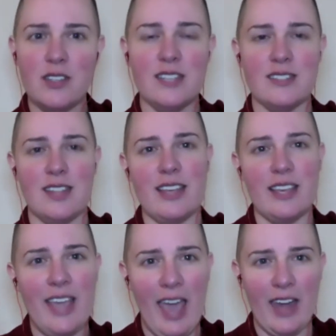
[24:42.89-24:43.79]
is like a
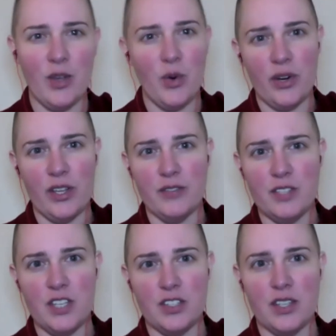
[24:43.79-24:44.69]
category of
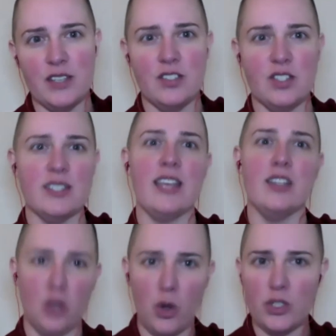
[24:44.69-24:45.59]
teachings, just like
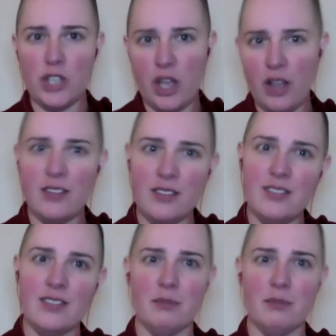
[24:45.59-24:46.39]
Lojong